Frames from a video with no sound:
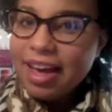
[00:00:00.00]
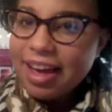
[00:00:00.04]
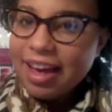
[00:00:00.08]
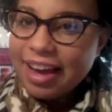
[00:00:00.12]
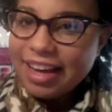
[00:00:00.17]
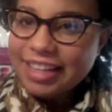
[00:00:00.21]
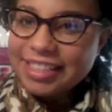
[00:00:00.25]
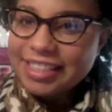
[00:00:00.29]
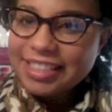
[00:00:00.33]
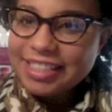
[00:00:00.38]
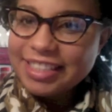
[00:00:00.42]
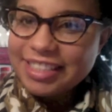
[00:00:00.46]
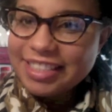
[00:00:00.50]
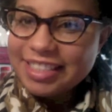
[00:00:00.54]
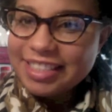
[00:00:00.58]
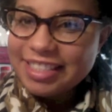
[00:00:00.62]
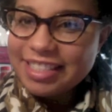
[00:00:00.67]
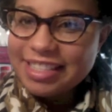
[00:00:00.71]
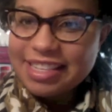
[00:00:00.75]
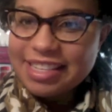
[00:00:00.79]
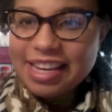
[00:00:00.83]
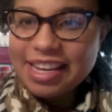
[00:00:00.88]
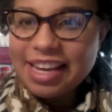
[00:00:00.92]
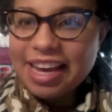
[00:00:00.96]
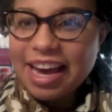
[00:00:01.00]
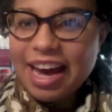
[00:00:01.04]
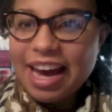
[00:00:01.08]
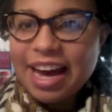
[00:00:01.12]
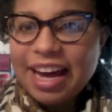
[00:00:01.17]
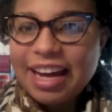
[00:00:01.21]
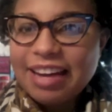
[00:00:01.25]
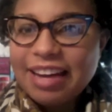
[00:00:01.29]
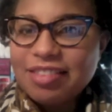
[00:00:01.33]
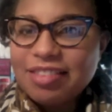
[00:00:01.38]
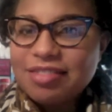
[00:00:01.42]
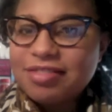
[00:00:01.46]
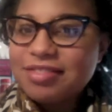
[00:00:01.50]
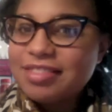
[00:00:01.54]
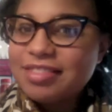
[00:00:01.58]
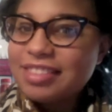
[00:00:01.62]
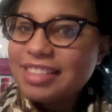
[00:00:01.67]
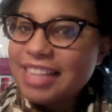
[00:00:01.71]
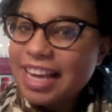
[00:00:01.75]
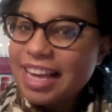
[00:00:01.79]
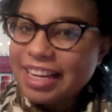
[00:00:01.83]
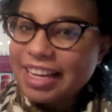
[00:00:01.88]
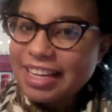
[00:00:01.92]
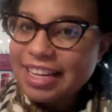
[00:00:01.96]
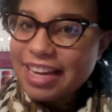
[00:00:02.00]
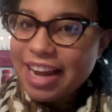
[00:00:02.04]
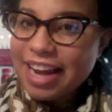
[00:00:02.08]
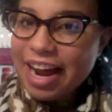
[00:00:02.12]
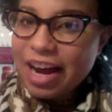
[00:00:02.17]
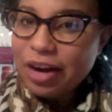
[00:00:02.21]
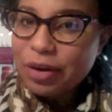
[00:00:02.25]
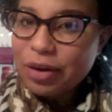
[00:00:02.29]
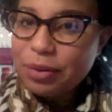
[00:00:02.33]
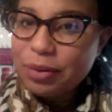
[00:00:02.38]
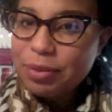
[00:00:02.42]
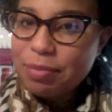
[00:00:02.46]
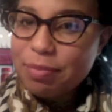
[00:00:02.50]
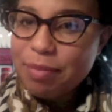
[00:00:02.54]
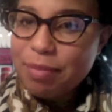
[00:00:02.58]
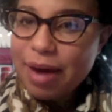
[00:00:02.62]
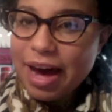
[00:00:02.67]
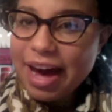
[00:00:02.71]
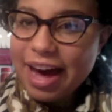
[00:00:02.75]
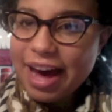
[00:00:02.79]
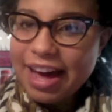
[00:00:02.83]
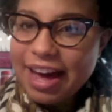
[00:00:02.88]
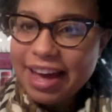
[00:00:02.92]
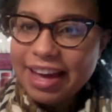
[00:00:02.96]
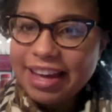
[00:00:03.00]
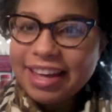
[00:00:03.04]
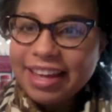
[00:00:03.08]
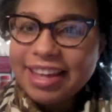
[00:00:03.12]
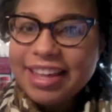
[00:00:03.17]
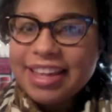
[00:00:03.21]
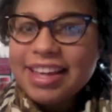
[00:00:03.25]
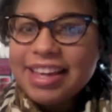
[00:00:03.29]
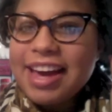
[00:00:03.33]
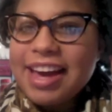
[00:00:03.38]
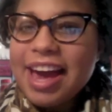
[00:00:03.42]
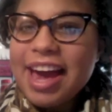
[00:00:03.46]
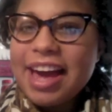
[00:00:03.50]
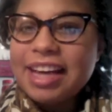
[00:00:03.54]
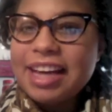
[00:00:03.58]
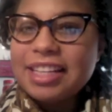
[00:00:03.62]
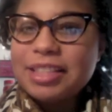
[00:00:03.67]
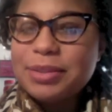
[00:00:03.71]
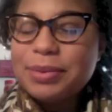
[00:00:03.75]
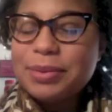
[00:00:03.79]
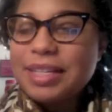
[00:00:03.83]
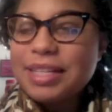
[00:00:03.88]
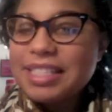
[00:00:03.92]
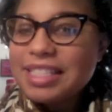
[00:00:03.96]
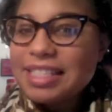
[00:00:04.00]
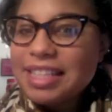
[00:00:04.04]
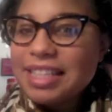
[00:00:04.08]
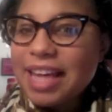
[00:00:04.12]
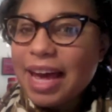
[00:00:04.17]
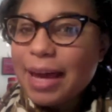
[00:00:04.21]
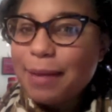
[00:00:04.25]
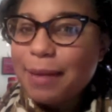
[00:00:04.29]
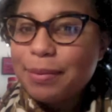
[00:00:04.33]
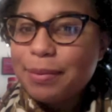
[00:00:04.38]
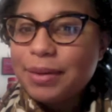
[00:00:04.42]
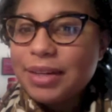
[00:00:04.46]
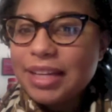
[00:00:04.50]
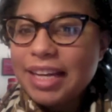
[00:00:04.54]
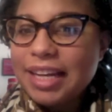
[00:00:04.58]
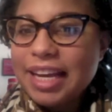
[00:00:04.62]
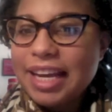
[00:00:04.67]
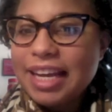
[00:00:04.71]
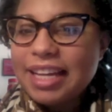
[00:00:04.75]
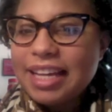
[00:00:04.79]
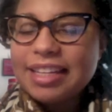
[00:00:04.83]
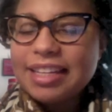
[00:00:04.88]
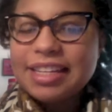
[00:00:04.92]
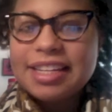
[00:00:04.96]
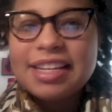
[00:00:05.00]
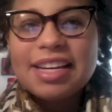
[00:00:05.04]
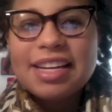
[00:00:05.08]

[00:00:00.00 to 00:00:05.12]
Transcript: As you can see, I've taken out my twist that I put in.